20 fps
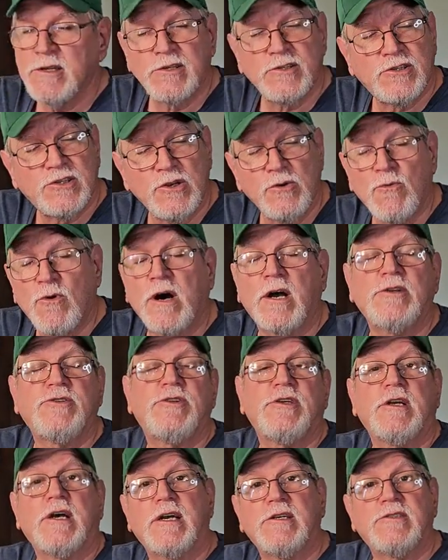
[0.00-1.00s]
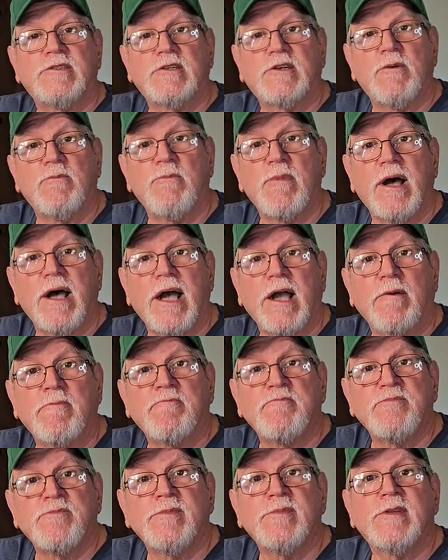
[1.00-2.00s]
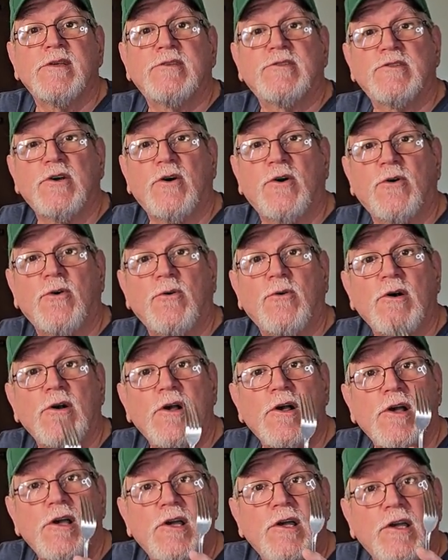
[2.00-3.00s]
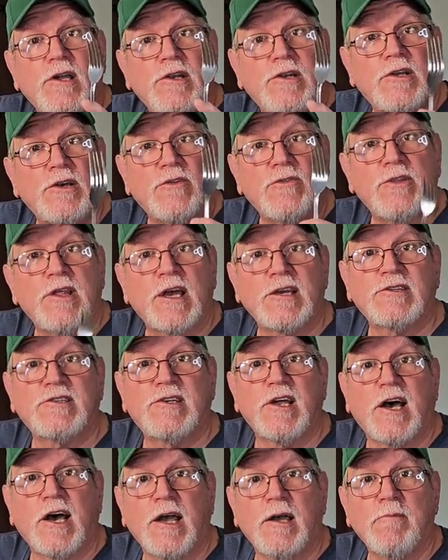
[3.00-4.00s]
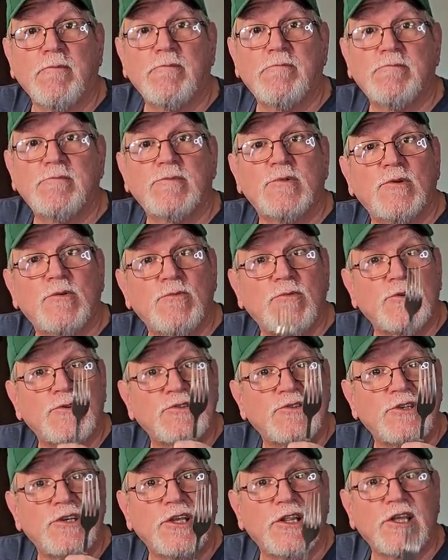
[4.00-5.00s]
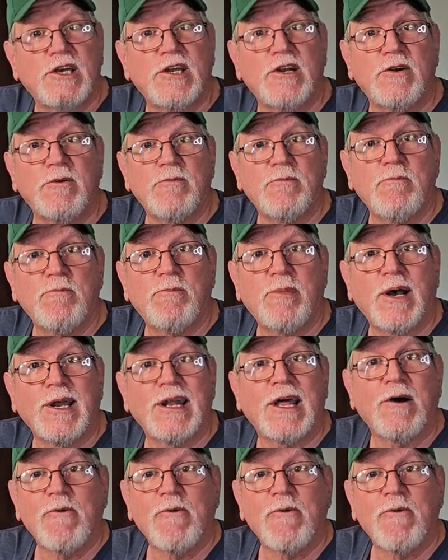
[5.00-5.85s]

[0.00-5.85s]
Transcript: She wants you guys to come back. So until next time, we'll see you later. Bye